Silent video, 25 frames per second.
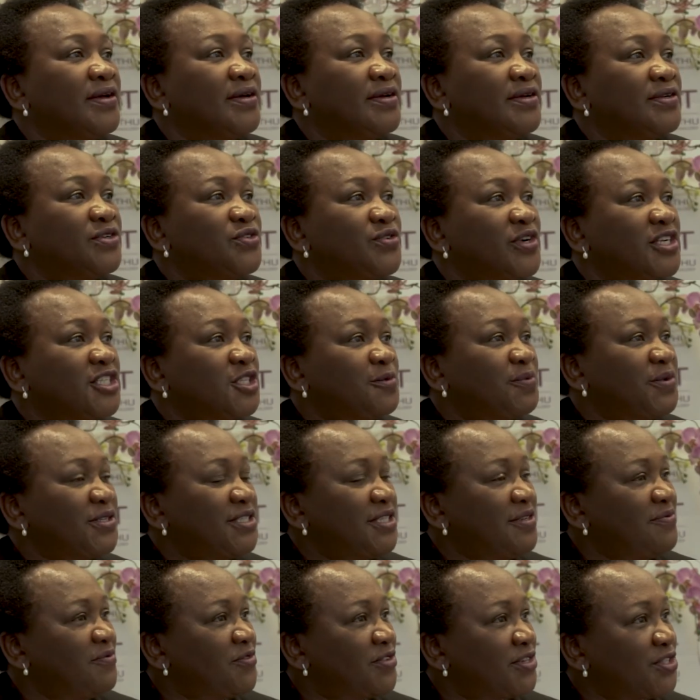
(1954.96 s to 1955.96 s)
Transport
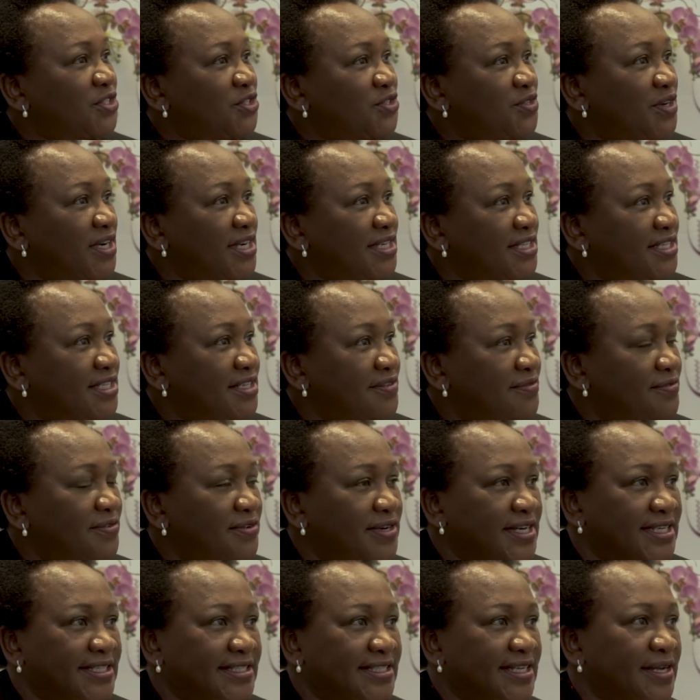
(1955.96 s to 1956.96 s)
infrastructure, for
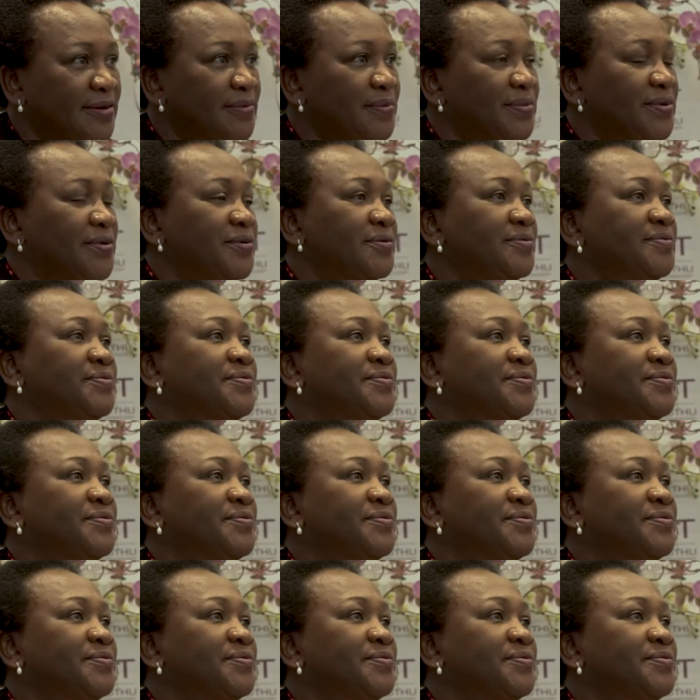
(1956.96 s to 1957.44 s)
example.